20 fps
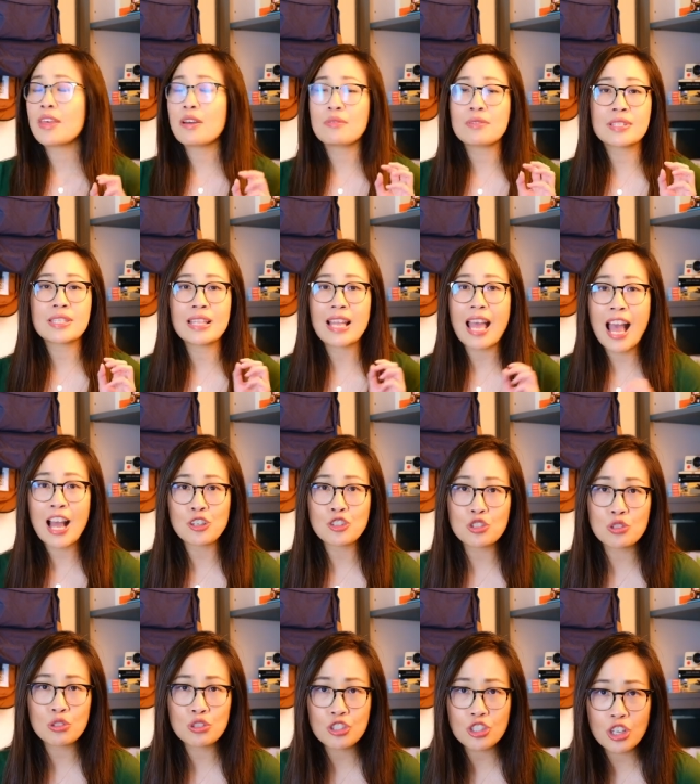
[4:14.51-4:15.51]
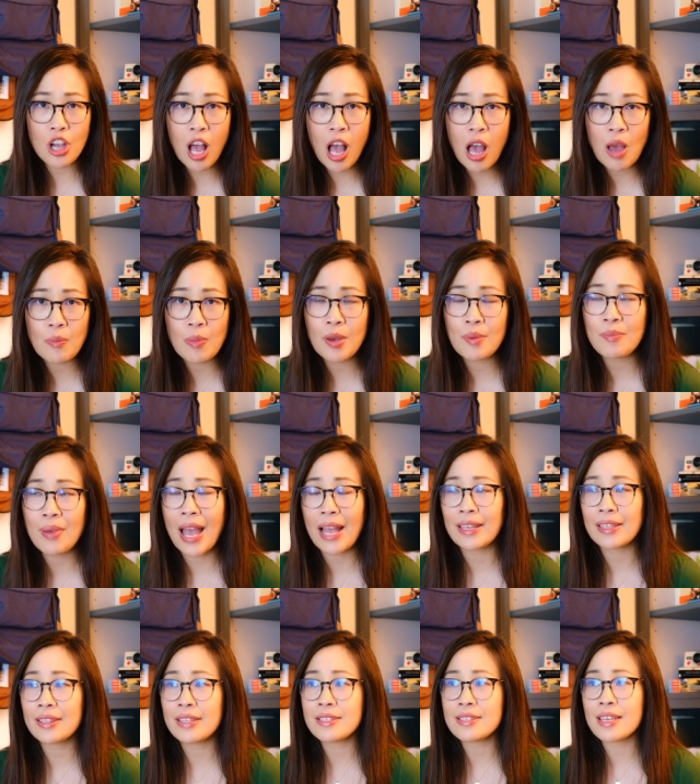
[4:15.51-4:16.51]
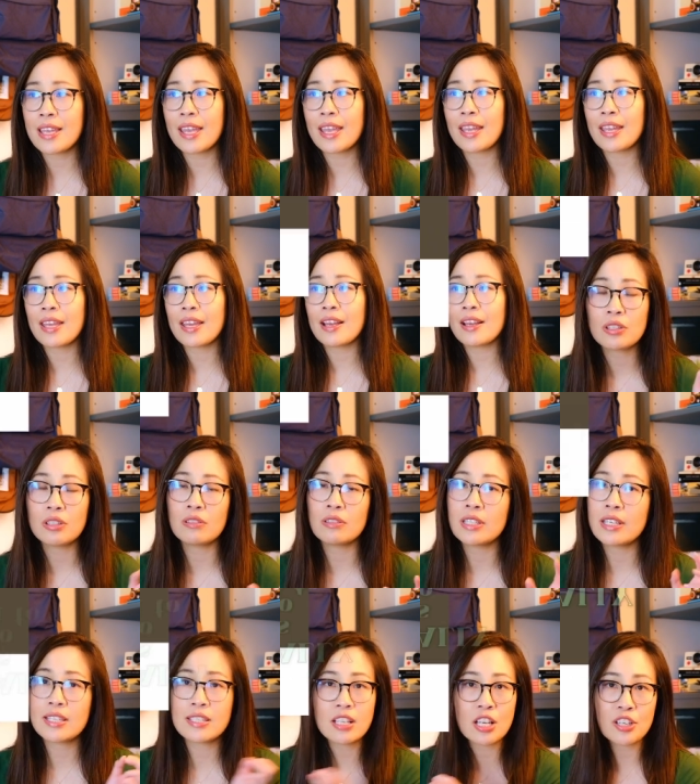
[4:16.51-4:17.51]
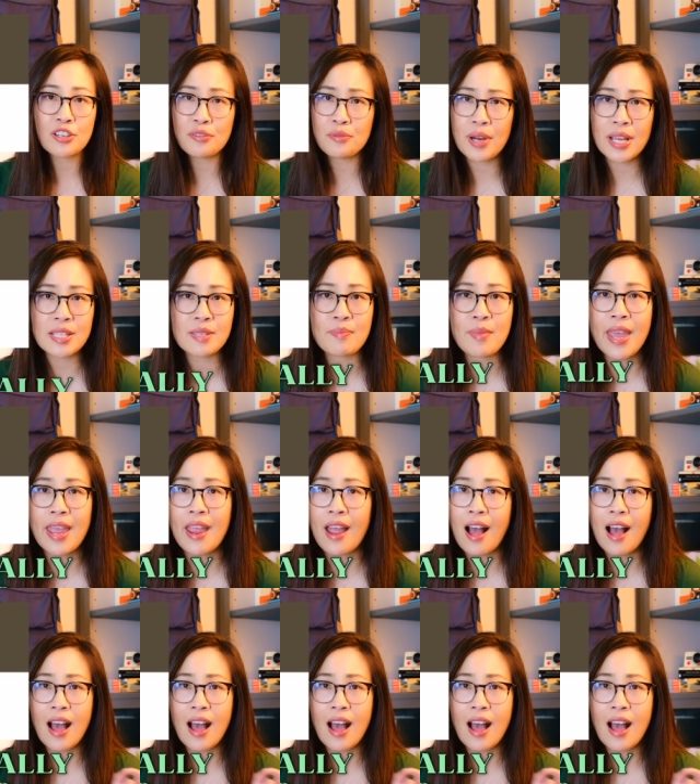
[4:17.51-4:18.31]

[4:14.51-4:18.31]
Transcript: That was an actual job back in the day. You list on your resume.